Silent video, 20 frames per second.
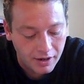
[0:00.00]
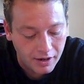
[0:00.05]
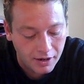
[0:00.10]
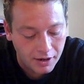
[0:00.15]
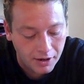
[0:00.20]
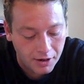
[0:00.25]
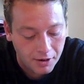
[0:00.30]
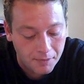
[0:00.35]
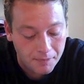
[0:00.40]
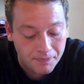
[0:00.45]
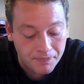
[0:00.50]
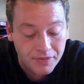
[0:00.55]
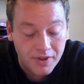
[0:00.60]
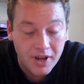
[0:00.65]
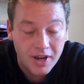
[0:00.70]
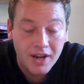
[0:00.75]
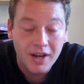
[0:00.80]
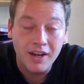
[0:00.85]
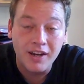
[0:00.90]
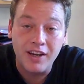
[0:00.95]

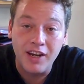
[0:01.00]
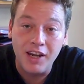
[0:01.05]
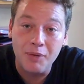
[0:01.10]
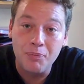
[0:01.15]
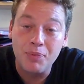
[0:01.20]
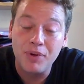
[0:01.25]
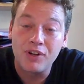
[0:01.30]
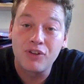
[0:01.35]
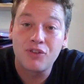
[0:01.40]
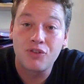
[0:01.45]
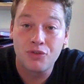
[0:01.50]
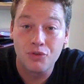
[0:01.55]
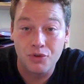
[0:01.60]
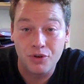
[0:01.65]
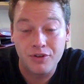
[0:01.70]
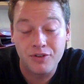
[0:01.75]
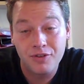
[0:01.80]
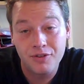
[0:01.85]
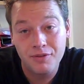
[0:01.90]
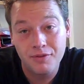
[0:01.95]
Keep it
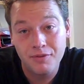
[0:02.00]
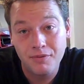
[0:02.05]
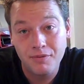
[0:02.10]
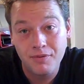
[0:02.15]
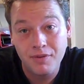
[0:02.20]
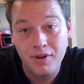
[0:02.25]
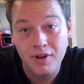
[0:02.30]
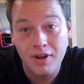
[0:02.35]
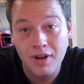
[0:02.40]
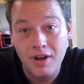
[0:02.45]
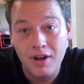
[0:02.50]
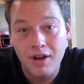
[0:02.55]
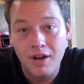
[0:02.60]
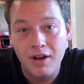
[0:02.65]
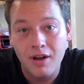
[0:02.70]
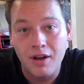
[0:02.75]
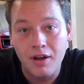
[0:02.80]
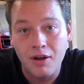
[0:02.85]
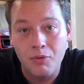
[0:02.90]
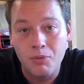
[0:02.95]
short.
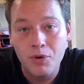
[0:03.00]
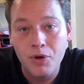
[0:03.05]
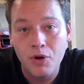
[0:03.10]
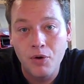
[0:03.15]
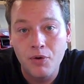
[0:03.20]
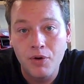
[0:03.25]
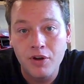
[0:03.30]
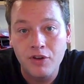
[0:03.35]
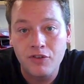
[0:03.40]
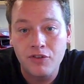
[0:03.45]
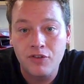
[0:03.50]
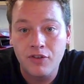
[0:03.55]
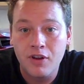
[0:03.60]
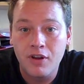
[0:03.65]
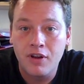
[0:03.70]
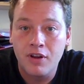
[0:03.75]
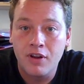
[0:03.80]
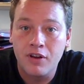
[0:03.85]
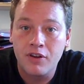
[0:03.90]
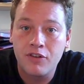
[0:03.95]
We always
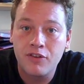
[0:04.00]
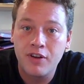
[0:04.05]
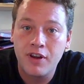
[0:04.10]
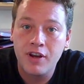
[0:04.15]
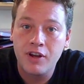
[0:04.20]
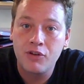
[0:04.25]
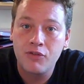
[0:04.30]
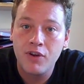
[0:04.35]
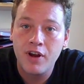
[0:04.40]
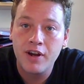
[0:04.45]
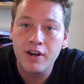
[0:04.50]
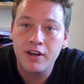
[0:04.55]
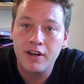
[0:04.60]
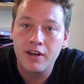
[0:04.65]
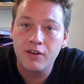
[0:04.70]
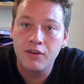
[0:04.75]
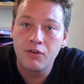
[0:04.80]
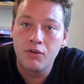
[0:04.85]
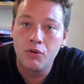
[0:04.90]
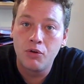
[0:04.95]
say try
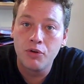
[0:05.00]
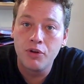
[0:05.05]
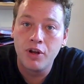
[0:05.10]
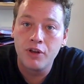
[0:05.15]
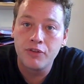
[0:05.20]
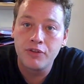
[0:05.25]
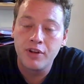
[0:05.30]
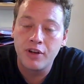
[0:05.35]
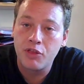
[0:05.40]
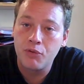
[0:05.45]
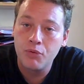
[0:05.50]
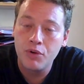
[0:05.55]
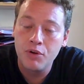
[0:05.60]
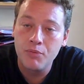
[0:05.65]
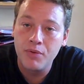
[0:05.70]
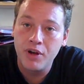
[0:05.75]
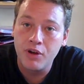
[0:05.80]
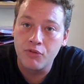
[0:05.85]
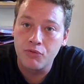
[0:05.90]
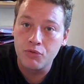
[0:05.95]
to hold on to that
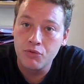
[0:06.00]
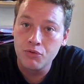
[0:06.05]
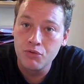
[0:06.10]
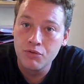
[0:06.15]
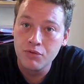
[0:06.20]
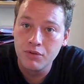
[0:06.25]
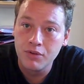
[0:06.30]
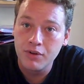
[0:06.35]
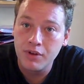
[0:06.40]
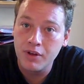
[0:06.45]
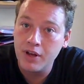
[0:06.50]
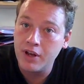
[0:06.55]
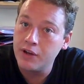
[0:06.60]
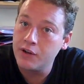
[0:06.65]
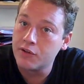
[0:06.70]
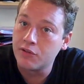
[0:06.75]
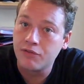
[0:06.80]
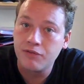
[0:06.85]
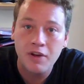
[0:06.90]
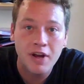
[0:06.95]
3-minute rule, and
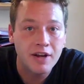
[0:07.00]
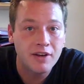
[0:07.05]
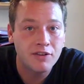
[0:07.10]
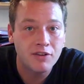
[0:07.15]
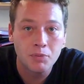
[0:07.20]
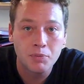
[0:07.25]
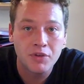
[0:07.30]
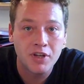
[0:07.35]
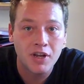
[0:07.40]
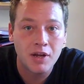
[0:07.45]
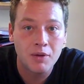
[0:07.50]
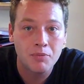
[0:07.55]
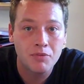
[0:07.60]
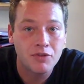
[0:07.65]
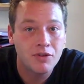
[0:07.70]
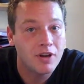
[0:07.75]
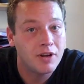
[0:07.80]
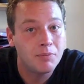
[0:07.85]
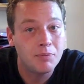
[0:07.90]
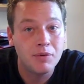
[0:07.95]
you'll find
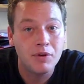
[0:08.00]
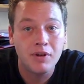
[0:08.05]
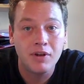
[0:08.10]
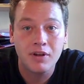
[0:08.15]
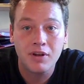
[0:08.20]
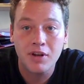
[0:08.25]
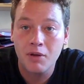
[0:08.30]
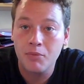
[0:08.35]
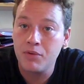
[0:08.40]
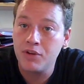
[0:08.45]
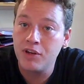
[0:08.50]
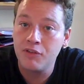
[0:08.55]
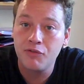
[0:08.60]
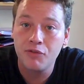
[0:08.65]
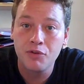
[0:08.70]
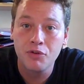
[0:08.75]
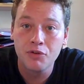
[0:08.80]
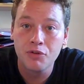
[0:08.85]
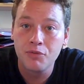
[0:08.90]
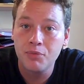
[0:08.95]
sometimes that can be
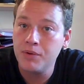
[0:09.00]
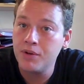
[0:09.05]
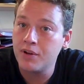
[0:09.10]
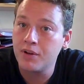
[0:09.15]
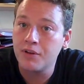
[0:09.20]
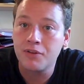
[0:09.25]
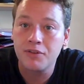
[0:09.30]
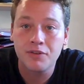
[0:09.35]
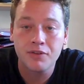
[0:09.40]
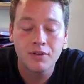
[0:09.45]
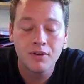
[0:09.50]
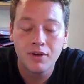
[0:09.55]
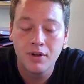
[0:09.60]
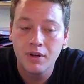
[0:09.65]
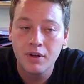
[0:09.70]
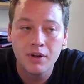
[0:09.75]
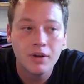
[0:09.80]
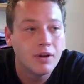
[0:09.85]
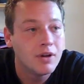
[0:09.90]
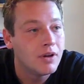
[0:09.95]
difficult because
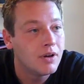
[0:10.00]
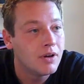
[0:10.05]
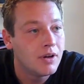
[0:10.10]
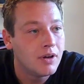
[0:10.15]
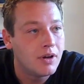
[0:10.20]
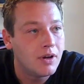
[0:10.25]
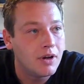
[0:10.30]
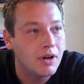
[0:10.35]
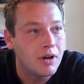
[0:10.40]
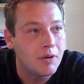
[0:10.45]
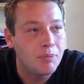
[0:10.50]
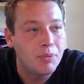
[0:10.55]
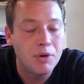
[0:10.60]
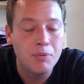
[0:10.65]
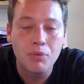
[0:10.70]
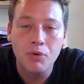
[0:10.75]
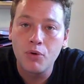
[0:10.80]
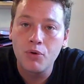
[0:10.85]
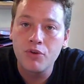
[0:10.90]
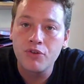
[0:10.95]

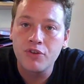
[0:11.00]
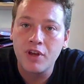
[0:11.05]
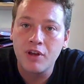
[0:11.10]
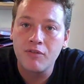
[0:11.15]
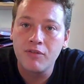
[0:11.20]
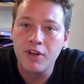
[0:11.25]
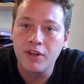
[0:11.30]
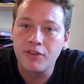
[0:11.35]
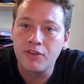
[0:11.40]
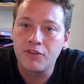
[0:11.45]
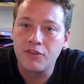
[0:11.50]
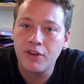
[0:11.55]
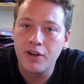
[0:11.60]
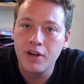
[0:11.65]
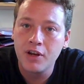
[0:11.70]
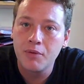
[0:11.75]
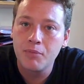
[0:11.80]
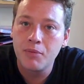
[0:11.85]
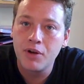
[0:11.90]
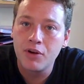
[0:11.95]
people always have a lot to
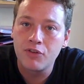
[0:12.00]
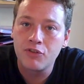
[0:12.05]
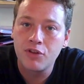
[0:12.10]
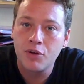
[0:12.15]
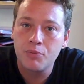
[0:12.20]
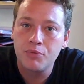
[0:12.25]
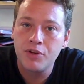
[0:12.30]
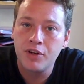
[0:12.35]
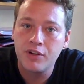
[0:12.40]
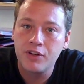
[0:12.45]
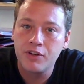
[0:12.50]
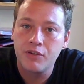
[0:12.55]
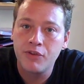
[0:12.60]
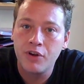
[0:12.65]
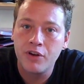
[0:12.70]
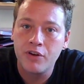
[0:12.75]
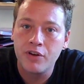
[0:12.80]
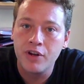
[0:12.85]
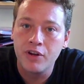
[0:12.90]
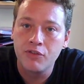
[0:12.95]
say about a subject they're
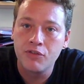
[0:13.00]
very